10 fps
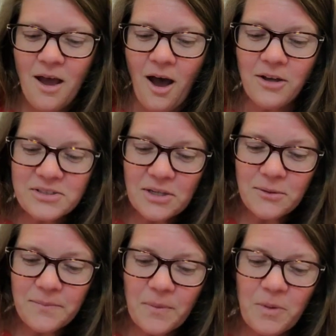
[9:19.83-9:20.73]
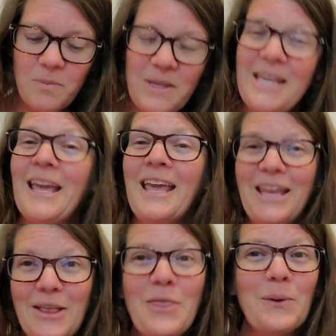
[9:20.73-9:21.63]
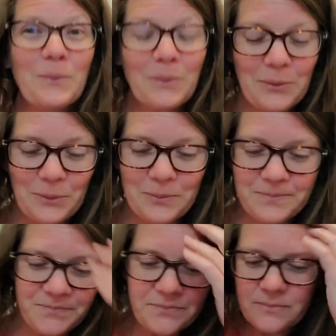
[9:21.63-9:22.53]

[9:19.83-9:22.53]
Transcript: Also, with being in the room,